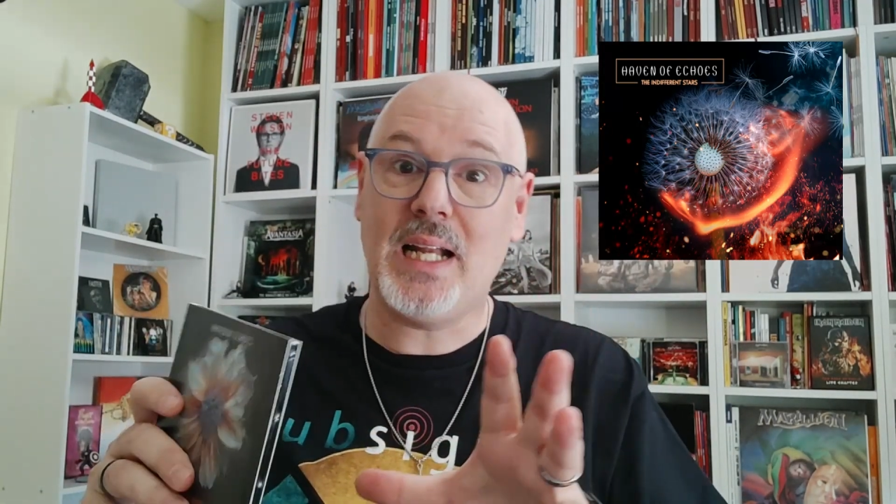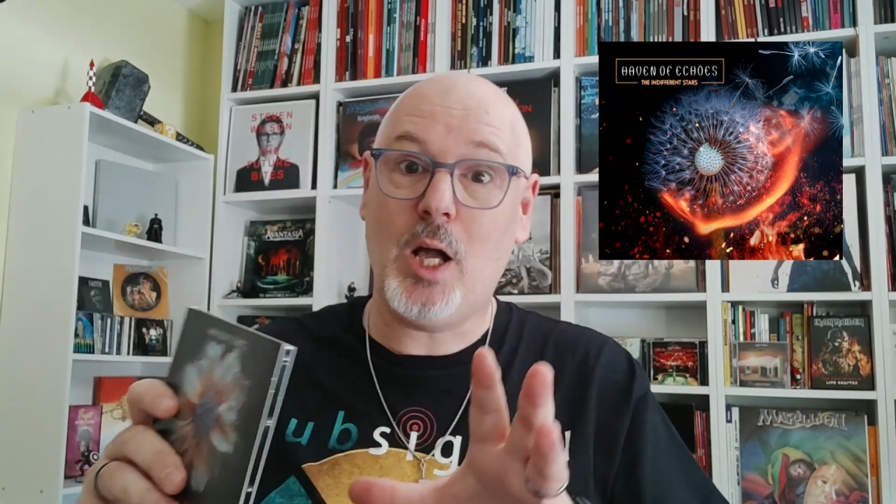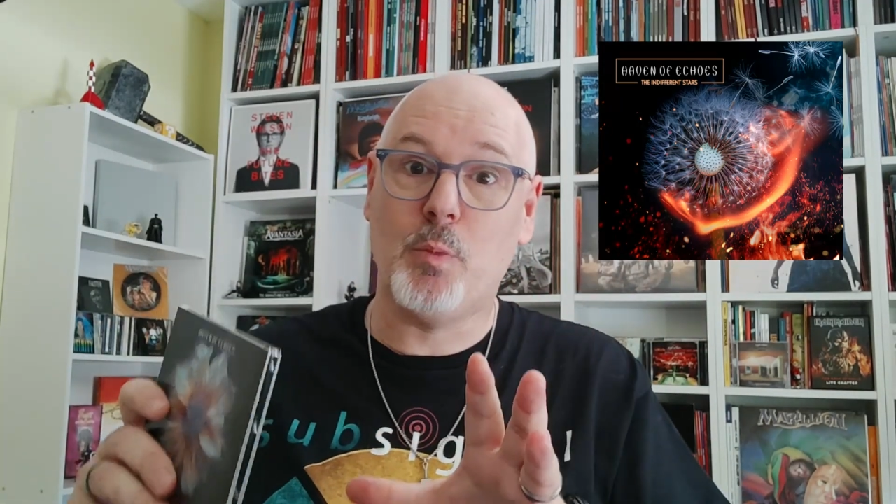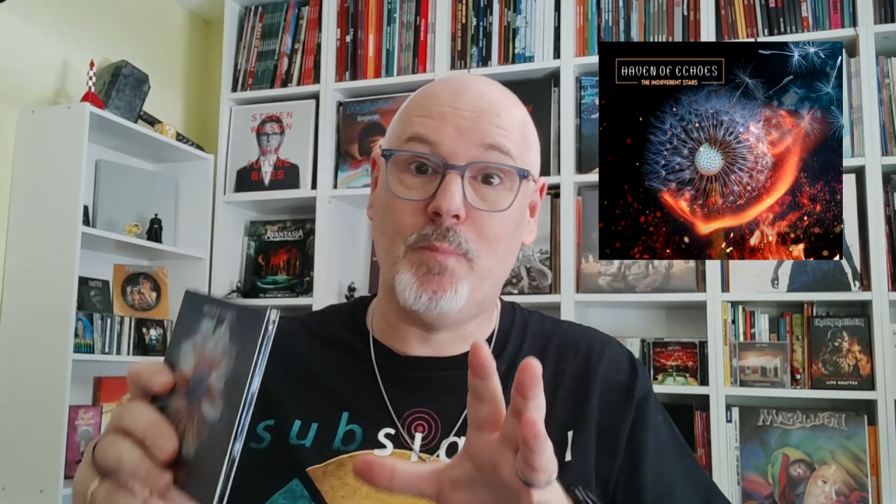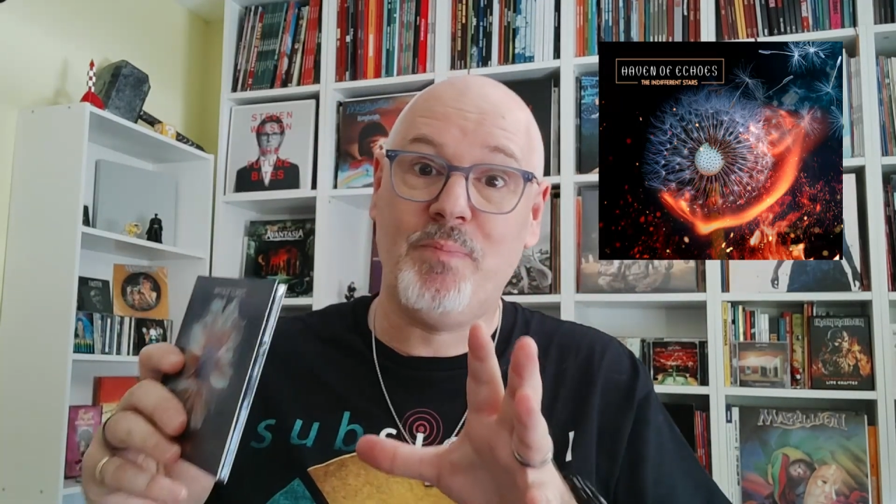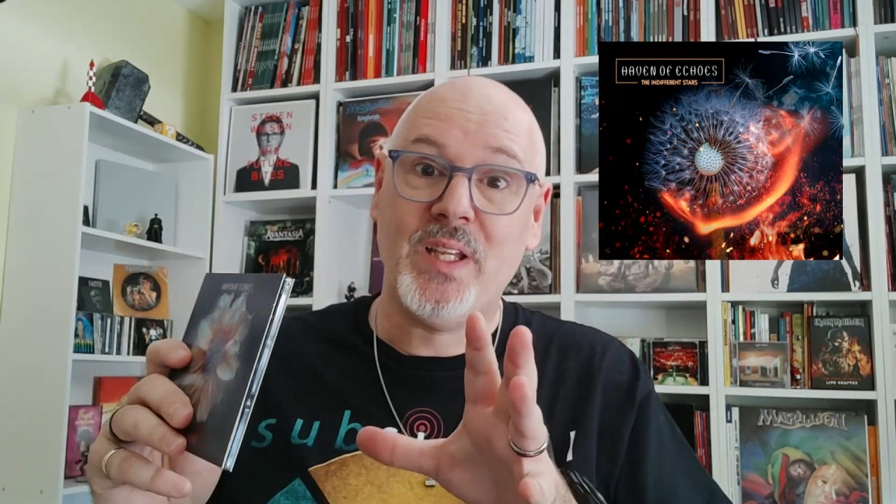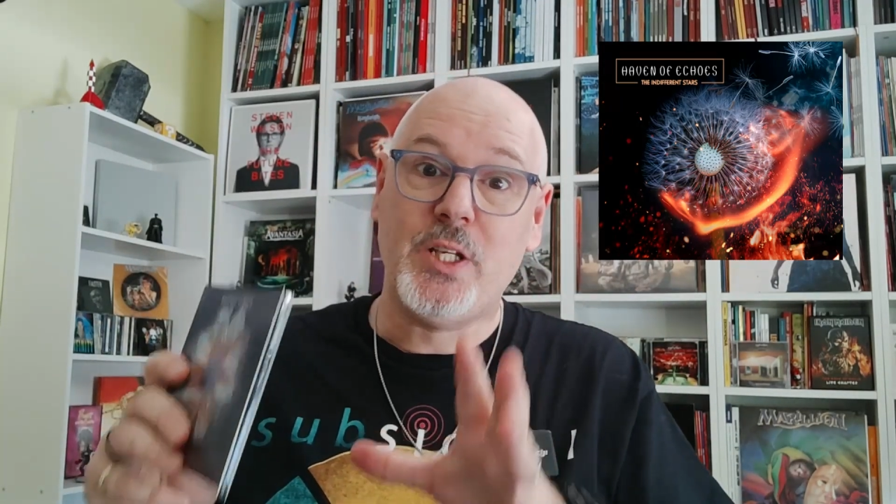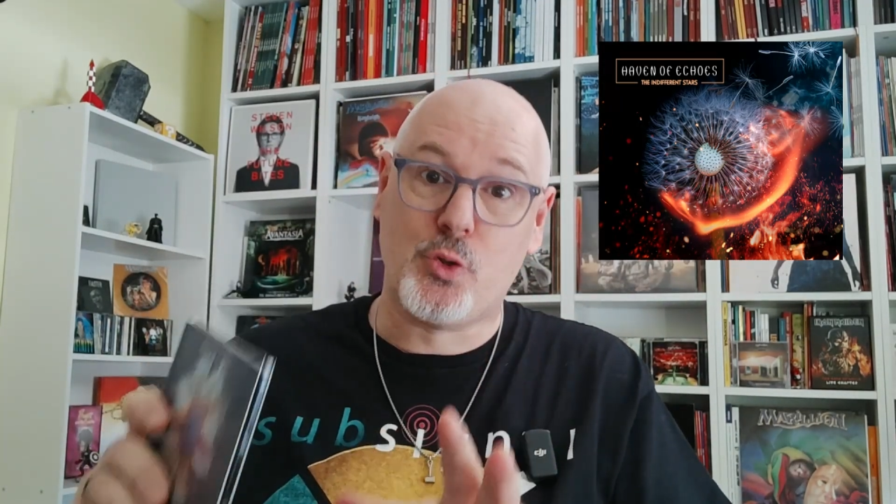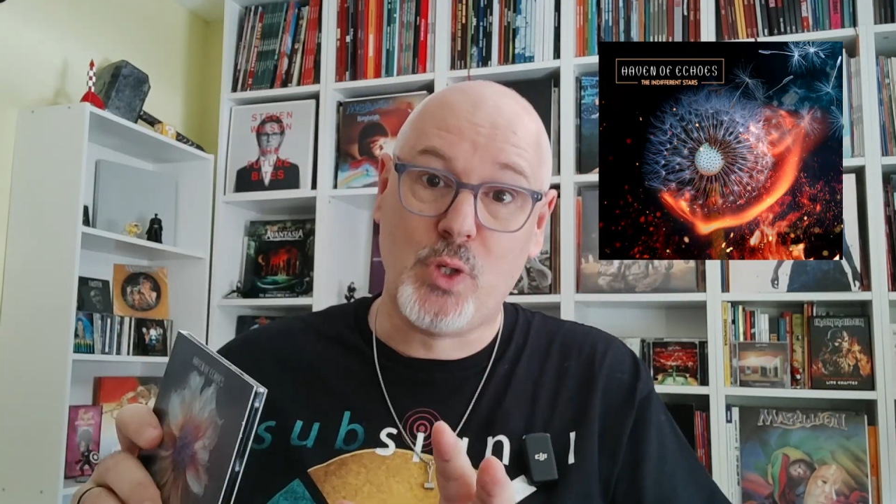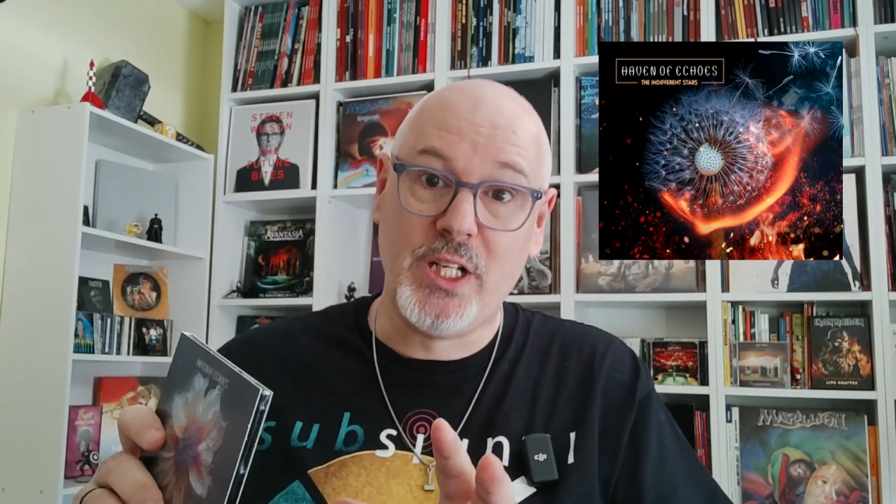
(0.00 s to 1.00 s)
album
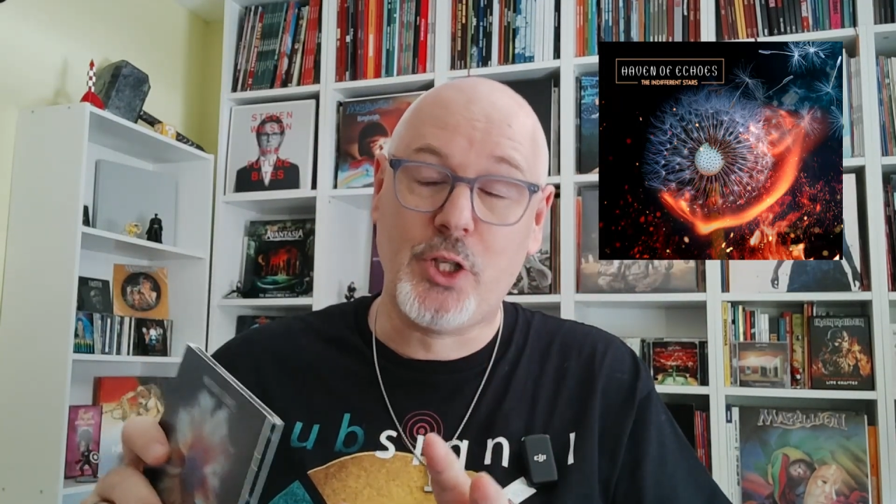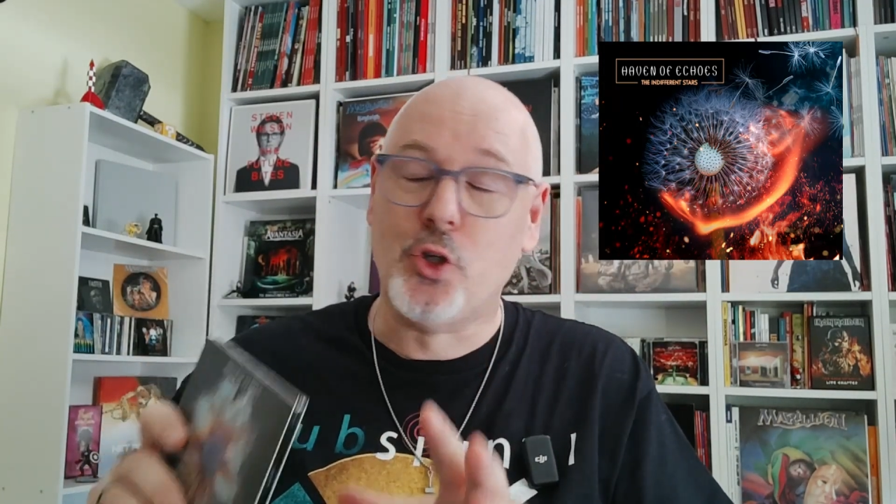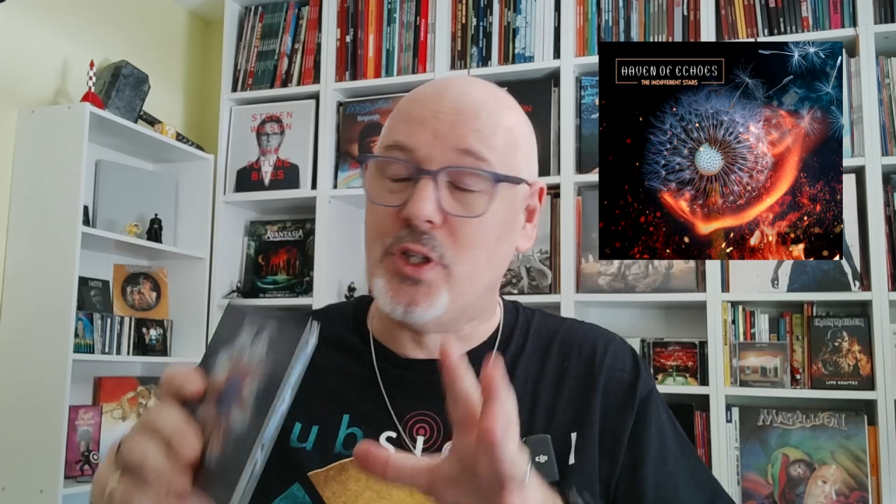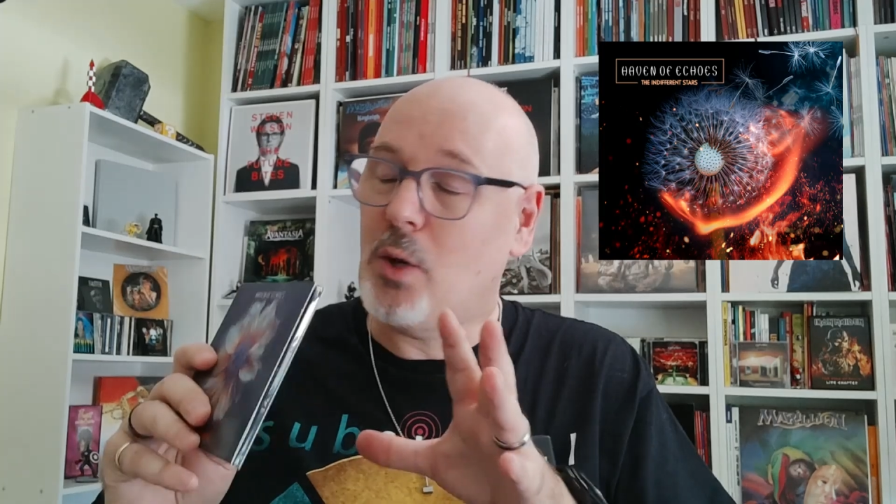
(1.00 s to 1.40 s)
is really good.